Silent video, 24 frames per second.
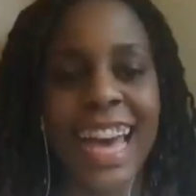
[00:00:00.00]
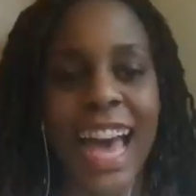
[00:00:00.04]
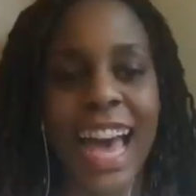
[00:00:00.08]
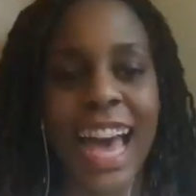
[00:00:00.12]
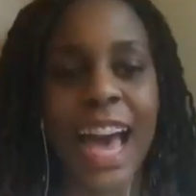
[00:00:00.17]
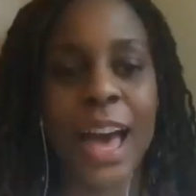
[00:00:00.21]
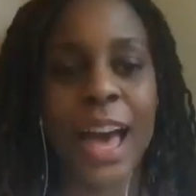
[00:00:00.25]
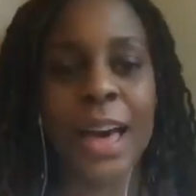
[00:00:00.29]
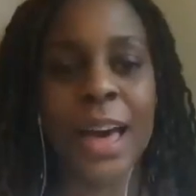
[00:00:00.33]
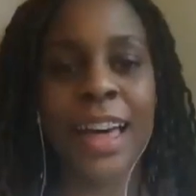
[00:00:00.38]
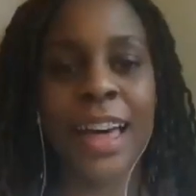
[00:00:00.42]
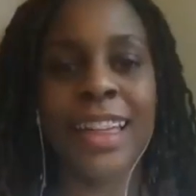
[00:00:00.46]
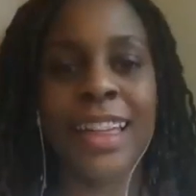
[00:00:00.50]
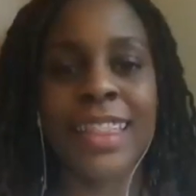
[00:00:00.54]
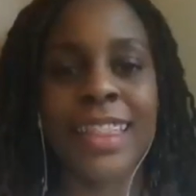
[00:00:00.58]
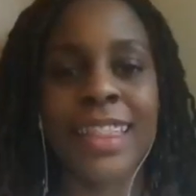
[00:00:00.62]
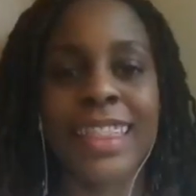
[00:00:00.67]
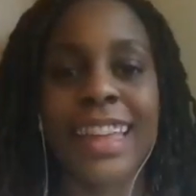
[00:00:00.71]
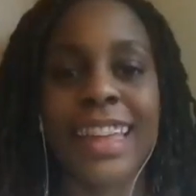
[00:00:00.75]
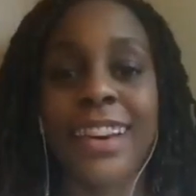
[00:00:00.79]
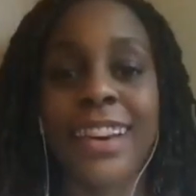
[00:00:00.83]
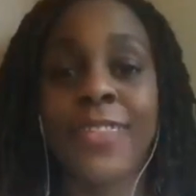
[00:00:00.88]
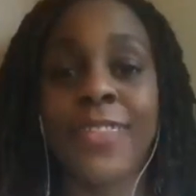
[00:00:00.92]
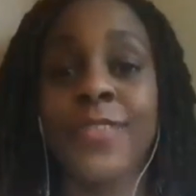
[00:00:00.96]

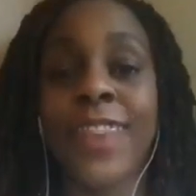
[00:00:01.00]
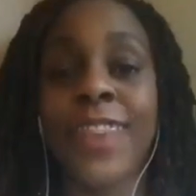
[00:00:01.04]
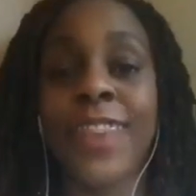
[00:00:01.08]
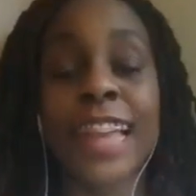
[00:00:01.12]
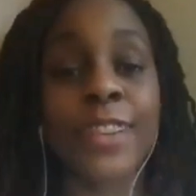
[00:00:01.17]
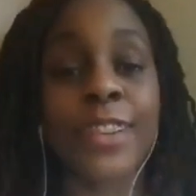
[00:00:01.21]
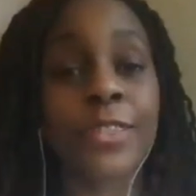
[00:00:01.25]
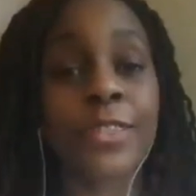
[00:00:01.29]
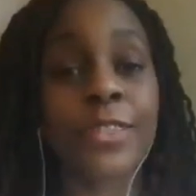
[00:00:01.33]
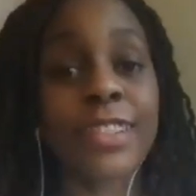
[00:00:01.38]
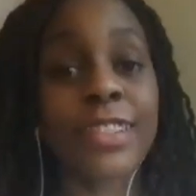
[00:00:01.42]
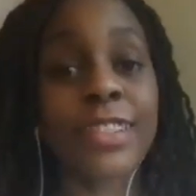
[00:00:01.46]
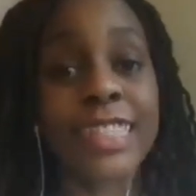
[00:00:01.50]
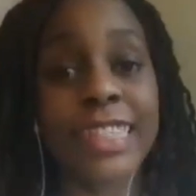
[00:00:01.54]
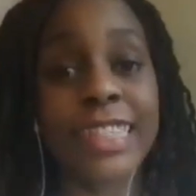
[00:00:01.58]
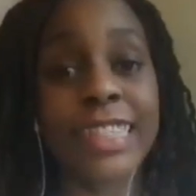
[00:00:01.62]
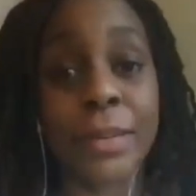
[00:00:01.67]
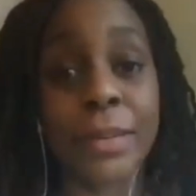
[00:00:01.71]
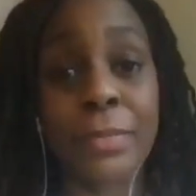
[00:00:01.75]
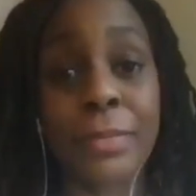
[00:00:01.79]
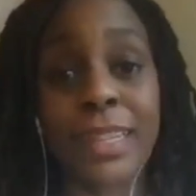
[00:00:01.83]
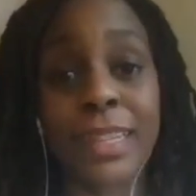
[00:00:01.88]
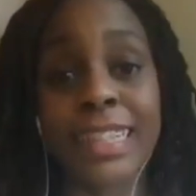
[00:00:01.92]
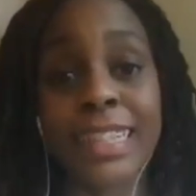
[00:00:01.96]
The federal
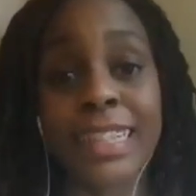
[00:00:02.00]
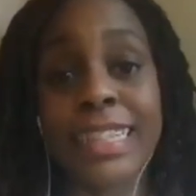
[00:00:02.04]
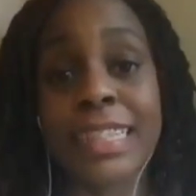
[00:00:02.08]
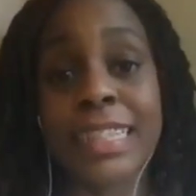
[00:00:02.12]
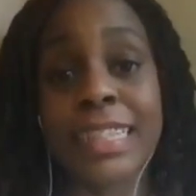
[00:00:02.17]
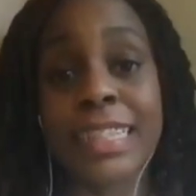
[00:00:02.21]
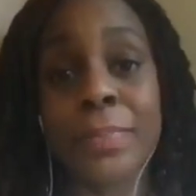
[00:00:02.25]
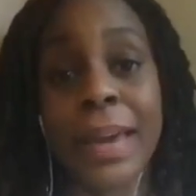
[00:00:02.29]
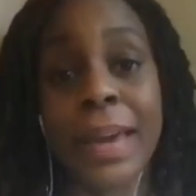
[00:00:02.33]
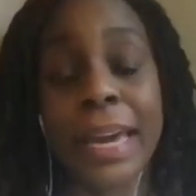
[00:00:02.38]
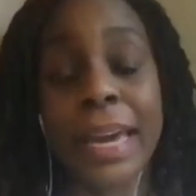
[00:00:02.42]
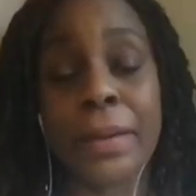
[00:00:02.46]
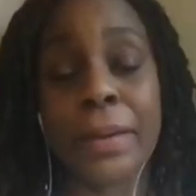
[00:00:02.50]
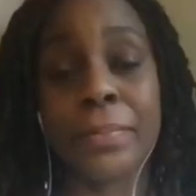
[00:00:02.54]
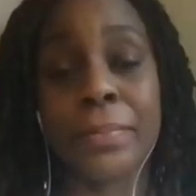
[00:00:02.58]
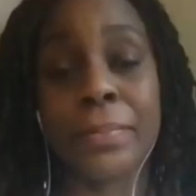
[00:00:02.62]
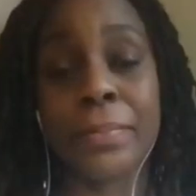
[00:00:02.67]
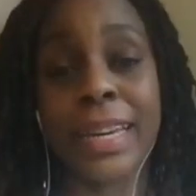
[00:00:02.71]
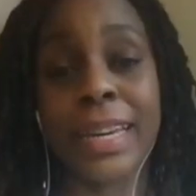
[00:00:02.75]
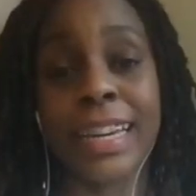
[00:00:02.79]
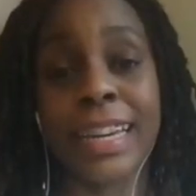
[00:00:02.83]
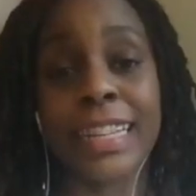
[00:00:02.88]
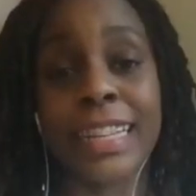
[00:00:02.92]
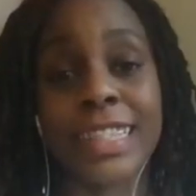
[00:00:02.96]
stimulus
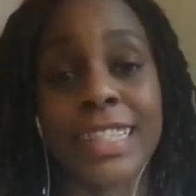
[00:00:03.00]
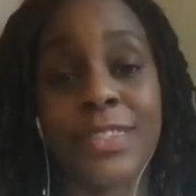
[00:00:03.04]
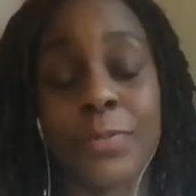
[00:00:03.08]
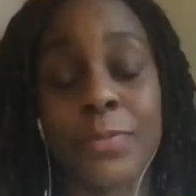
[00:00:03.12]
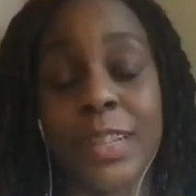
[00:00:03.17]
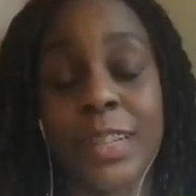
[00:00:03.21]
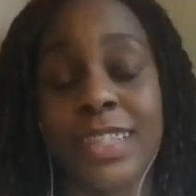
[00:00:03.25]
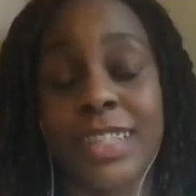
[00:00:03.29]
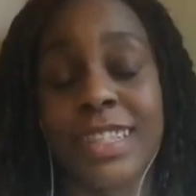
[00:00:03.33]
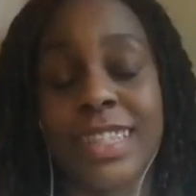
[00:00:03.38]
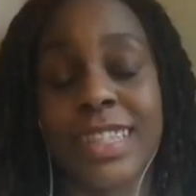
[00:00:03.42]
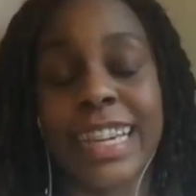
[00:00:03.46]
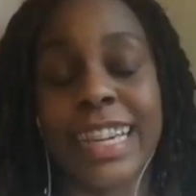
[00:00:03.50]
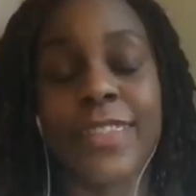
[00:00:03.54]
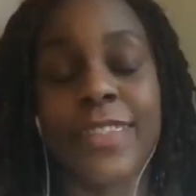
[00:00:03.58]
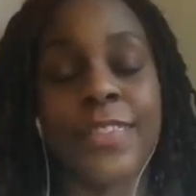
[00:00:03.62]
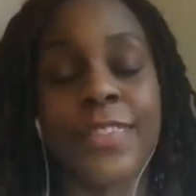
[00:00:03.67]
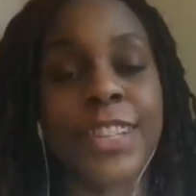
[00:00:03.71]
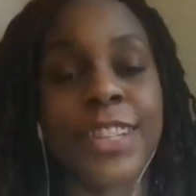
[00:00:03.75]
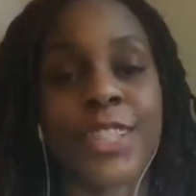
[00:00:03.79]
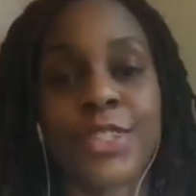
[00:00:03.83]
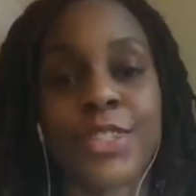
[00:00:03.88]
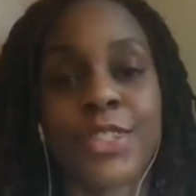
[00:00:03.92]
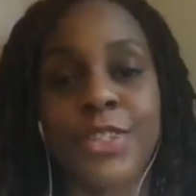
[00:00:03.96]
payment, which the
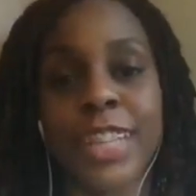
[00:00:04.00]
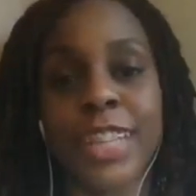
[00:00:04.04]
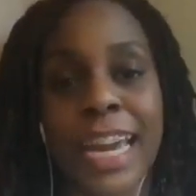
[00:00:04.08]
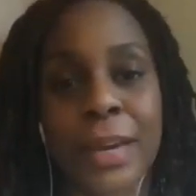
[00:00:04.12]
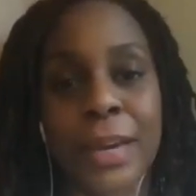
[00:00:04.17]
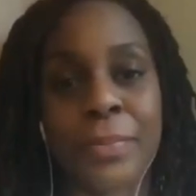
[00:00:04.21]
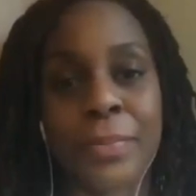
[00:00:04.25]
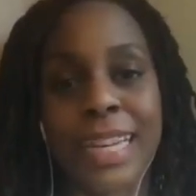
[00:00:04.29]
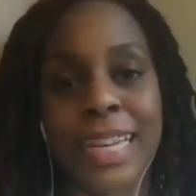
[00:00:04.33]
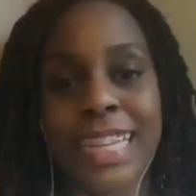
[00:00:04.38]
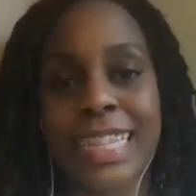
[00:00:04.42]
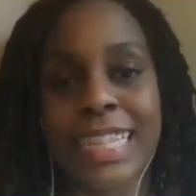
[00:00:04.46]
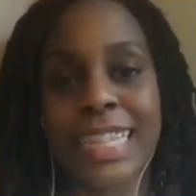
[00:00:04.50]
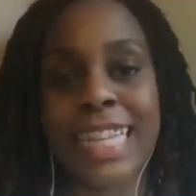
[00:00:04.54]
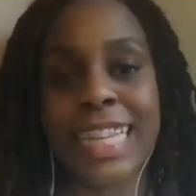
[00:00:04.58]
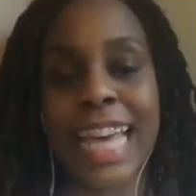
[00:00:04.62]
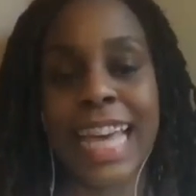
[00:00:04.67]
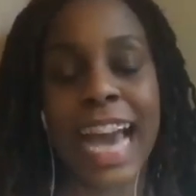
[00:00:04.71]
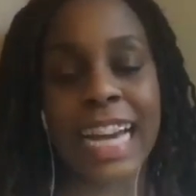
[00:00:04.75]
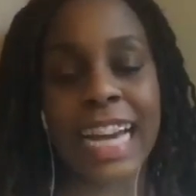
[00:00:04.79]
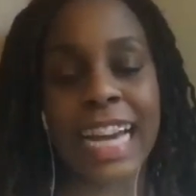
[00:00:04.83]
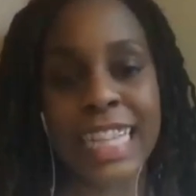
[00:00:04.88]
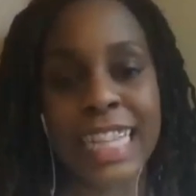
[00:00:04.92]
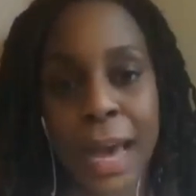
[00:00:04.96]
official name is
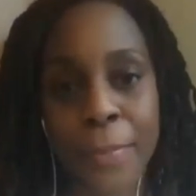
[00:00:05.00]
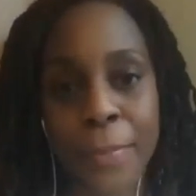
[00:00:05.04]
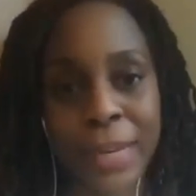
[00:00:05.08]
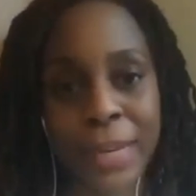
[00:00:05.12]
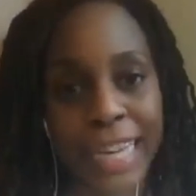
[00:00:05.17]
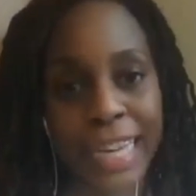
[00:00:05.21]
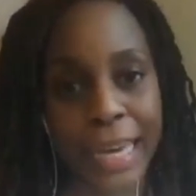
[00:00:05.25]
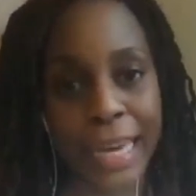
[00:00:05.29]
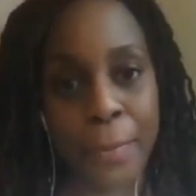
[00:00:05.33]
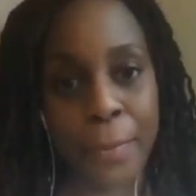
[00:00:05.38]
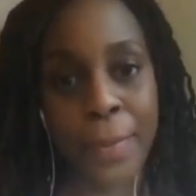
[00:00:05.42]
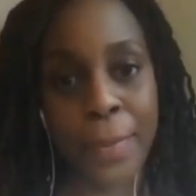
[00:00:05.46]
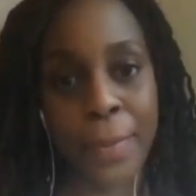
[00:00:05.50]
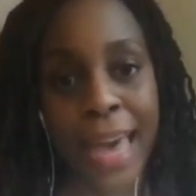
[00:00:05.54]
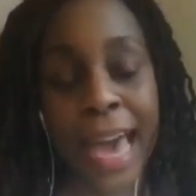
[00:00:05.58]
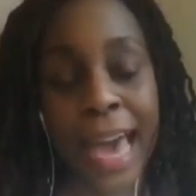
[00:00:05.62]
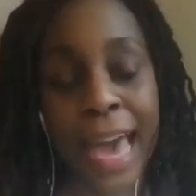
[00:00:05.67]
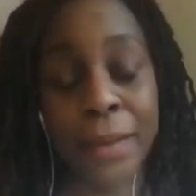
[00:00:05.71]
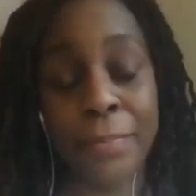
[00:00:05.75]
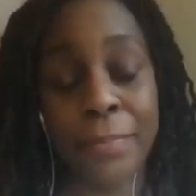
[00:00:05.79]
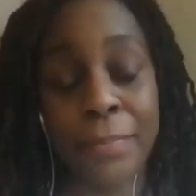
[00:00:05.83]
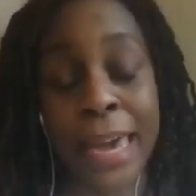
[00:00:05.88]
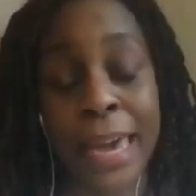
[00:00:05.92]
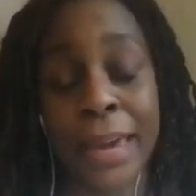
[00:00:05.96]
Economic
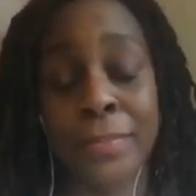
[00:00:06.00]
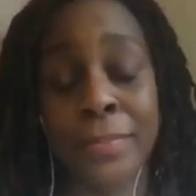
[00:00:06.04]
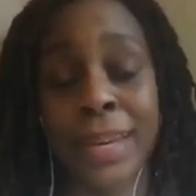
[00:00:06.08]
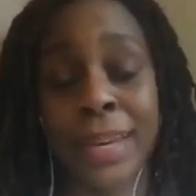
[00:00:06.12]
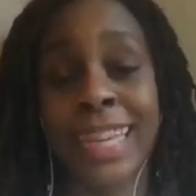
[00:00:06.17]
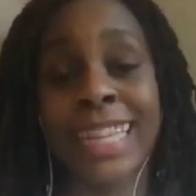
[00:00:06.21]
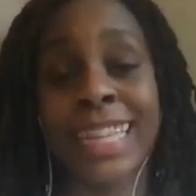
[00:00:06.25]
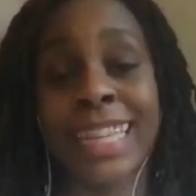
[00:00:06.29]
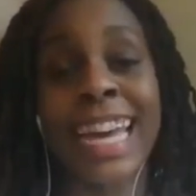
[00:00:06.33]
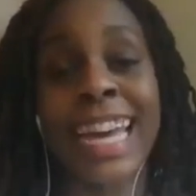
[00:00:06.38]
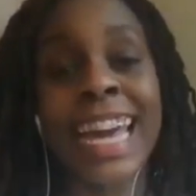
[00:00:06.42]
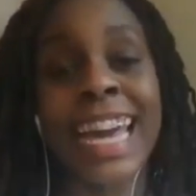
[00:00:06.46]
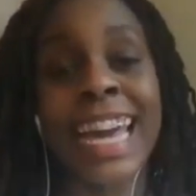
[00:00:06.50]
Impact Payment,